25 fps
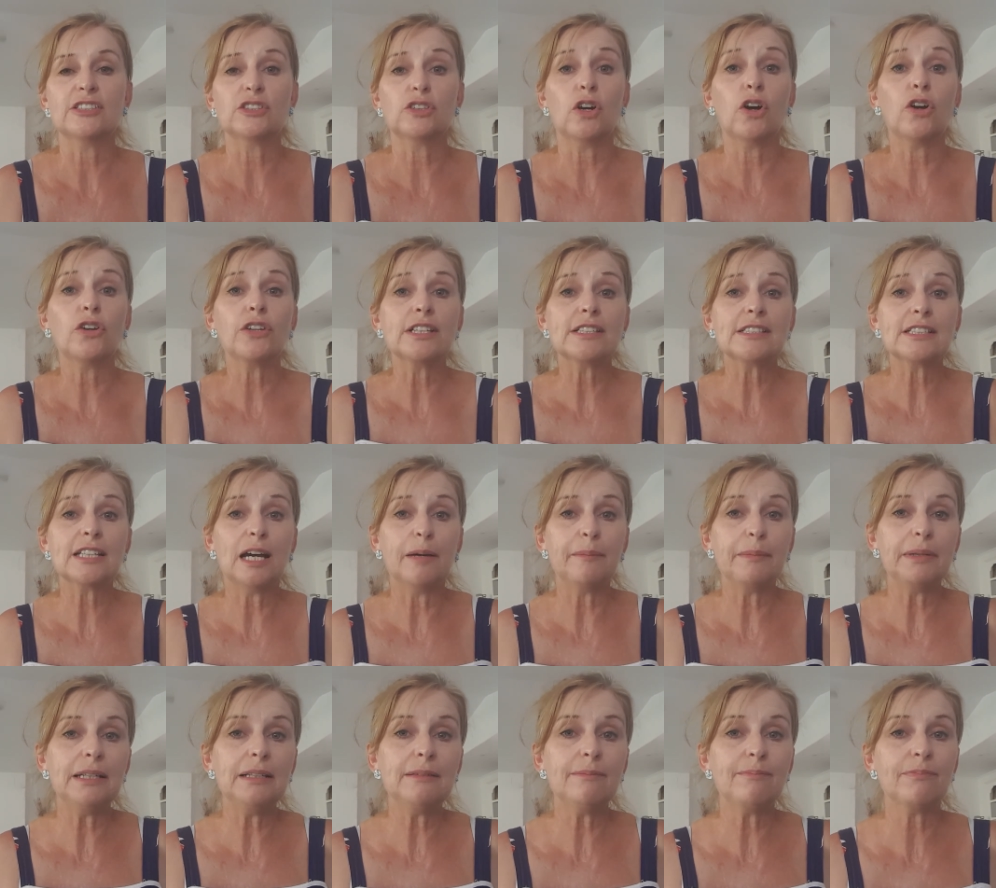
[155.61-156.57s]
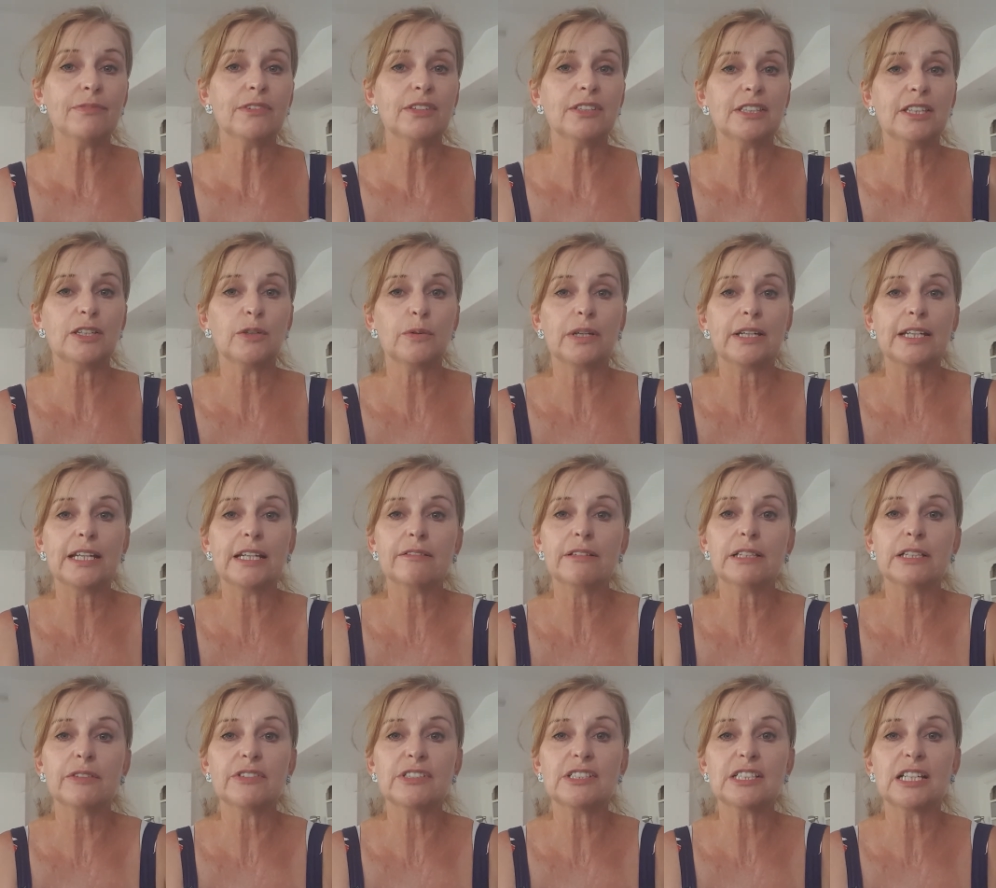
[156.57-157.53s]
So on your tummy, so you want to get
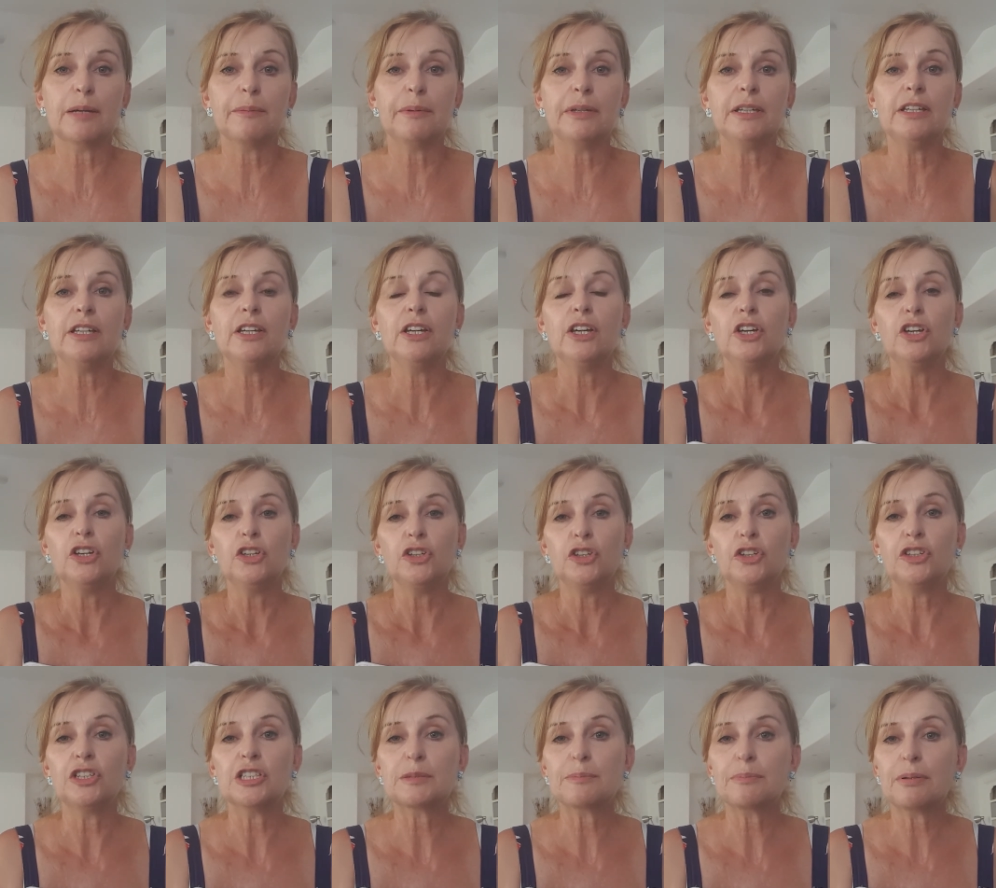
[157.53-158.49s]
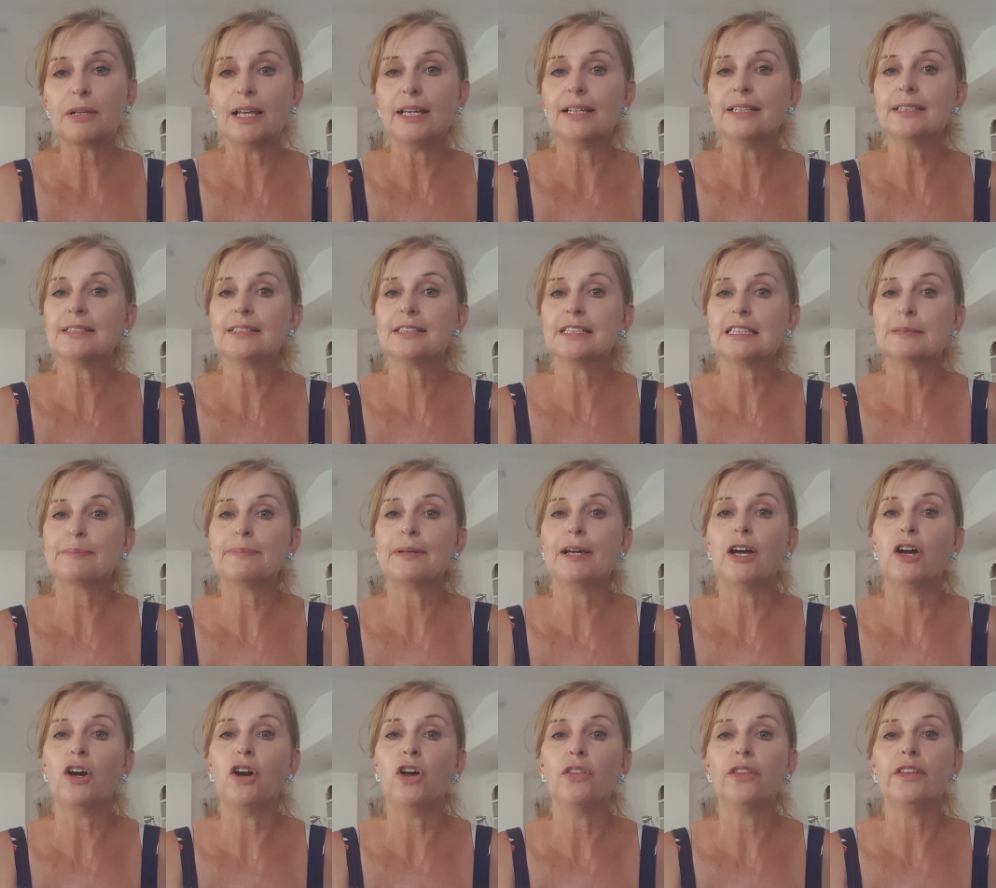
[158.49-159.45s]
rid of a tummy, you just place the
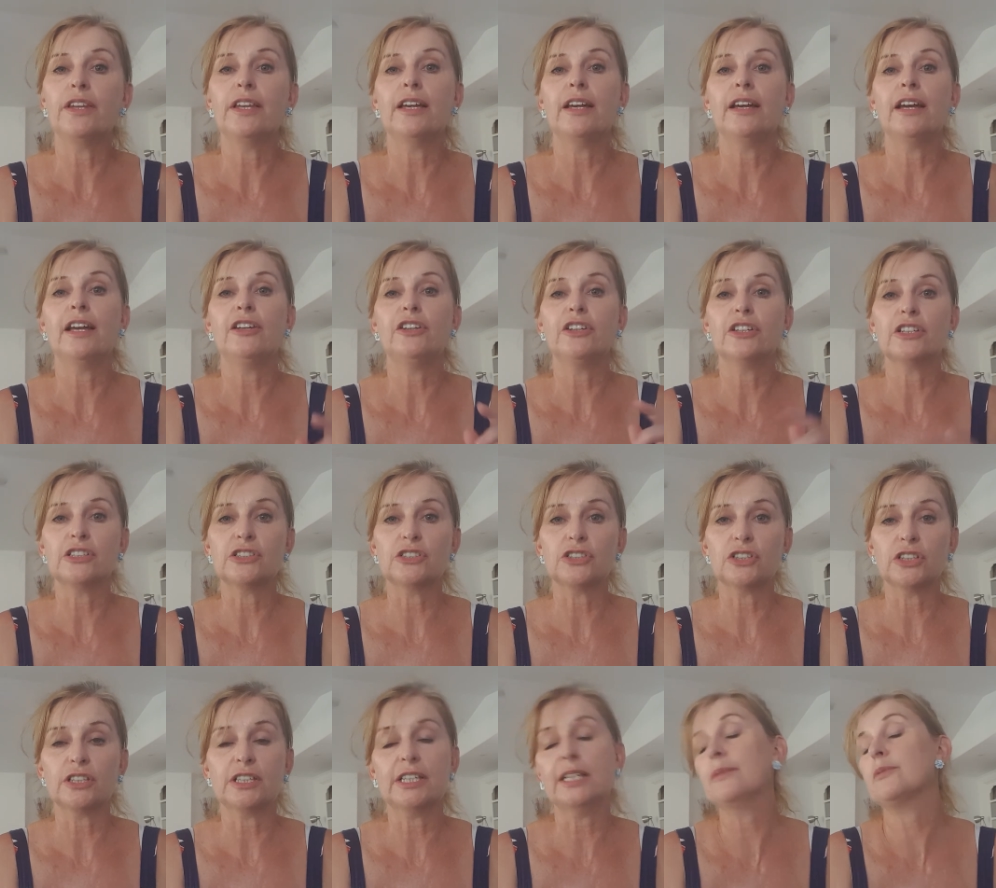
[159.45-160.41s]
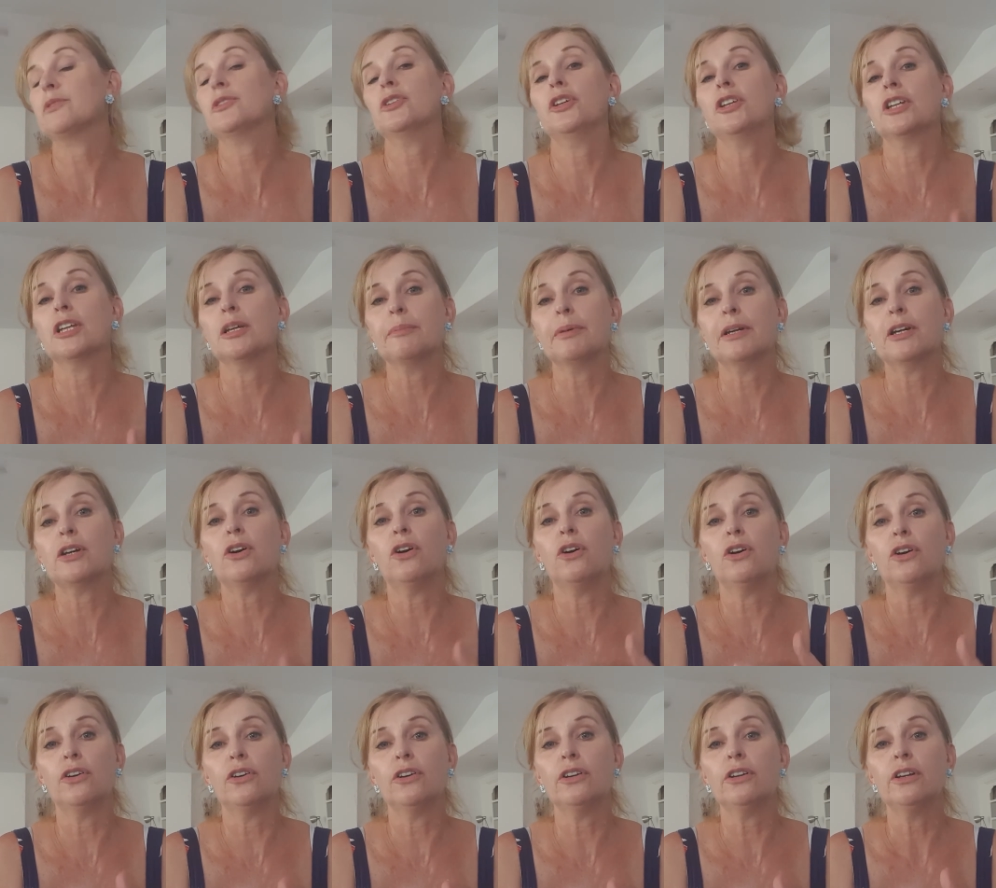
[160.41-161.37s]
spa on there and you can keep turning it back
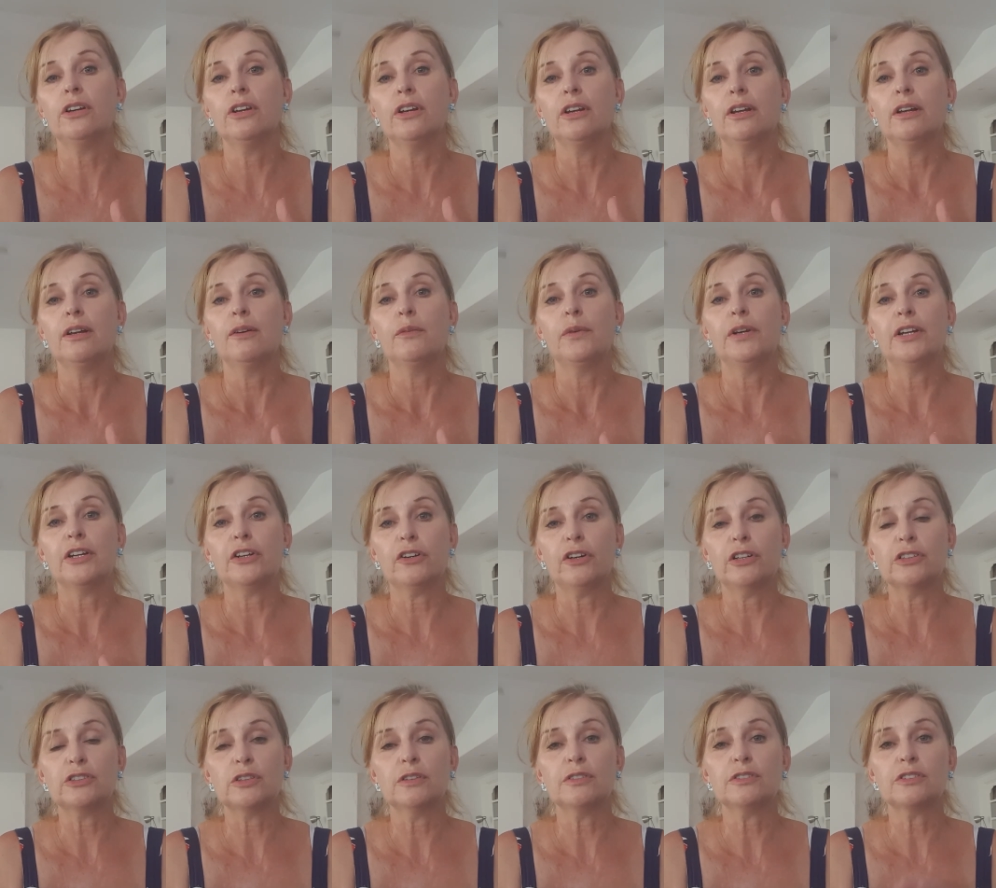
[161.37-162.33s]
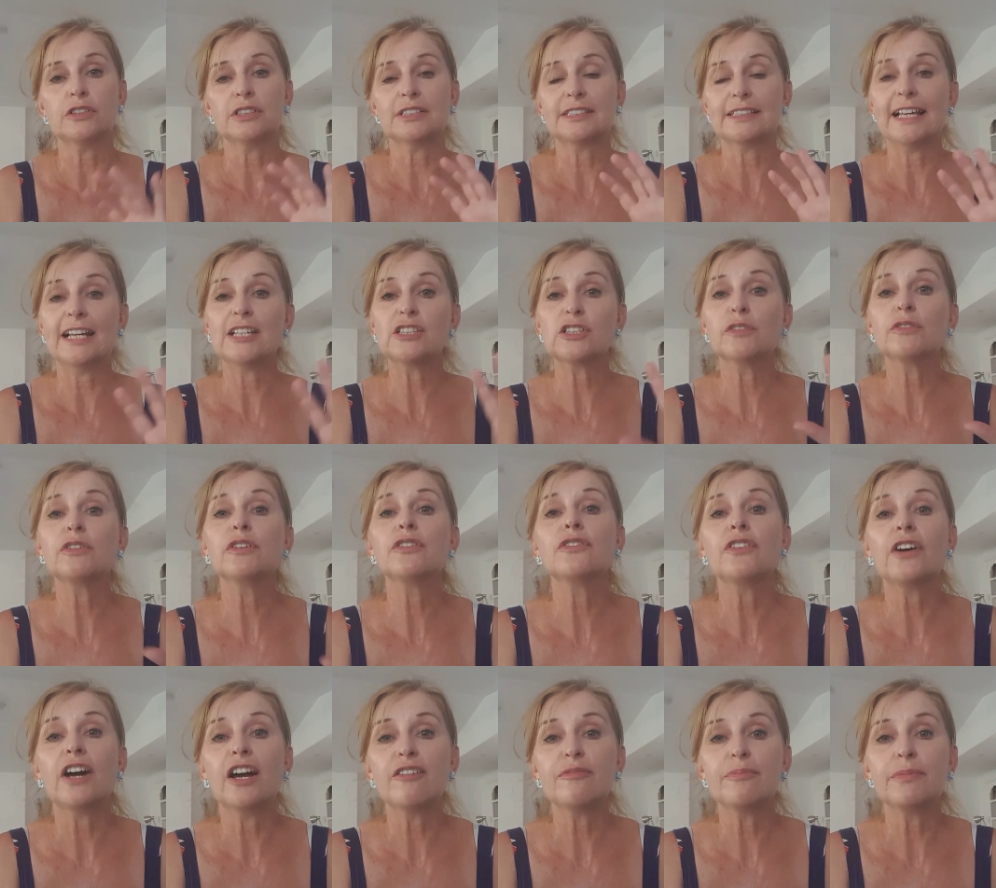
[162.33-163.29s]
on when it goes off. So it stays on for
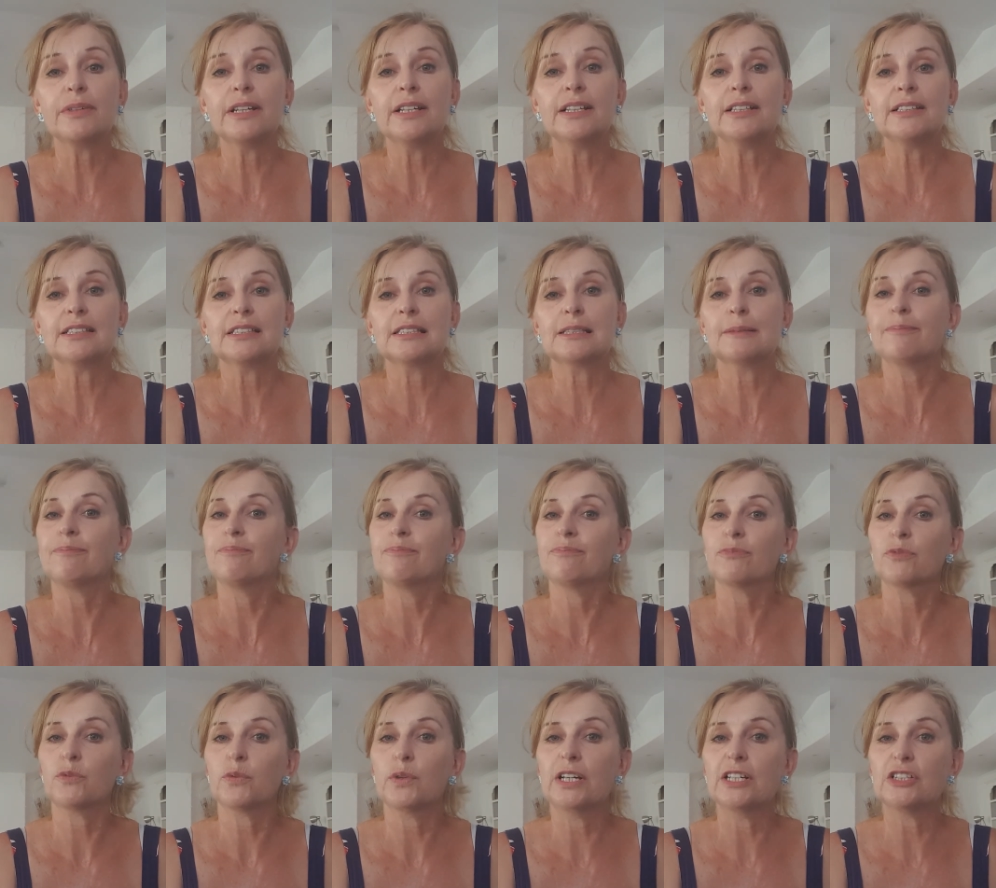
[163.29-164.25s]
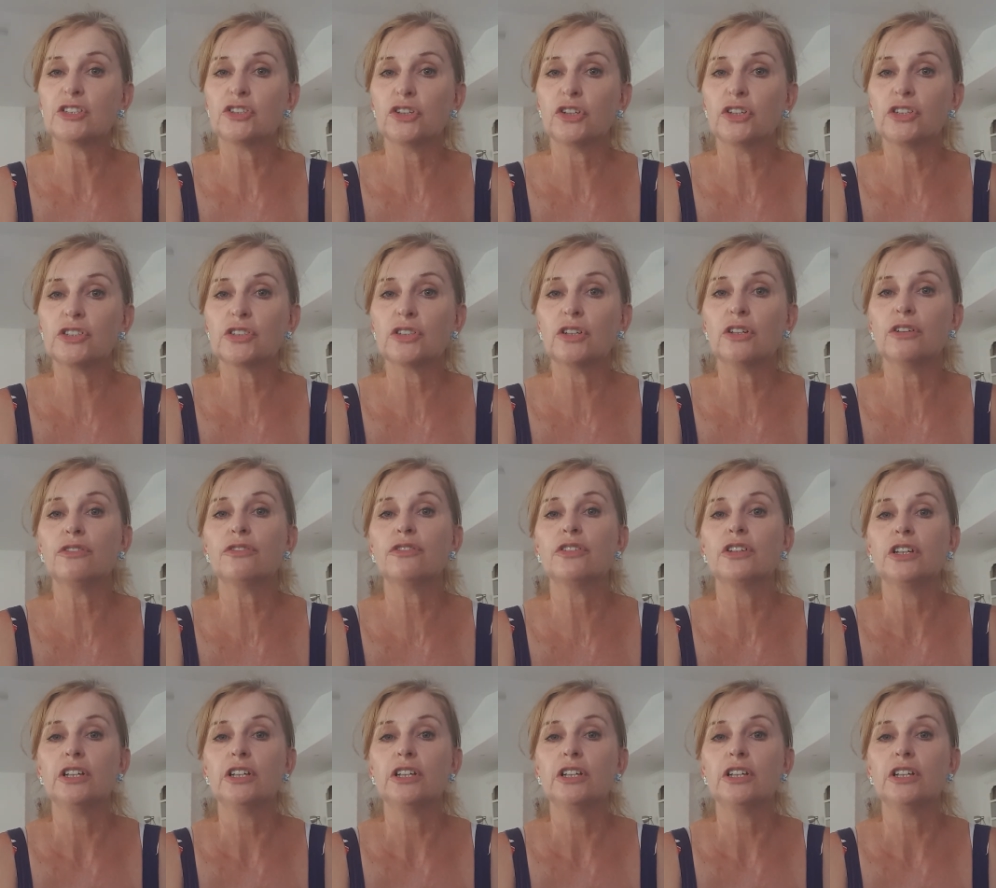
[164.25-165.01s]
five minutes. When it turns off,